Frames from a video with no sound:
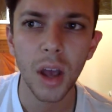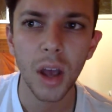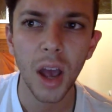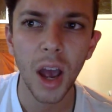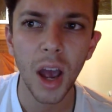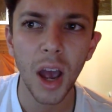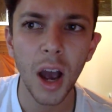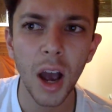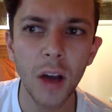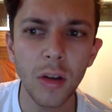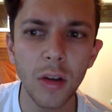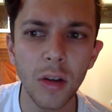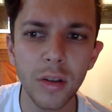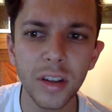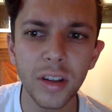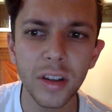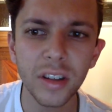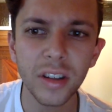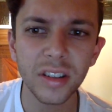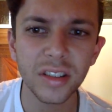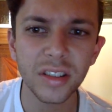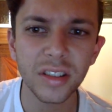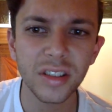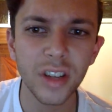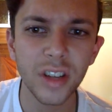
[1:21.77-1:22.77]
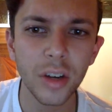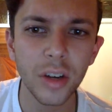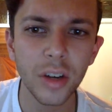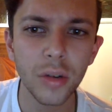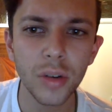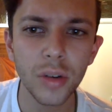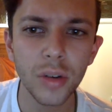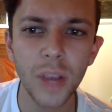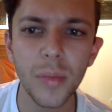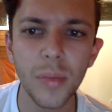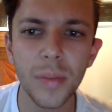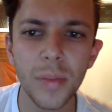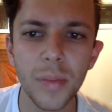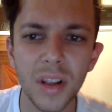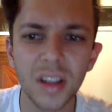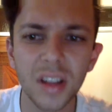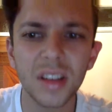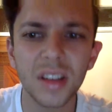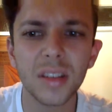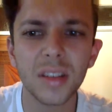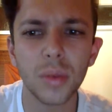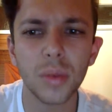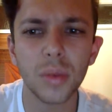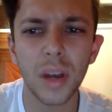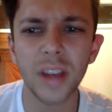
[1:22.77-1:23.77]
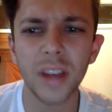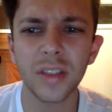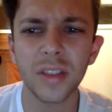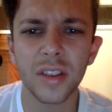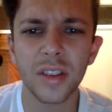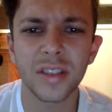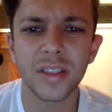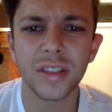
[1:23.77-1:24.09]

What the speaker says: how do these general capabilities relate to the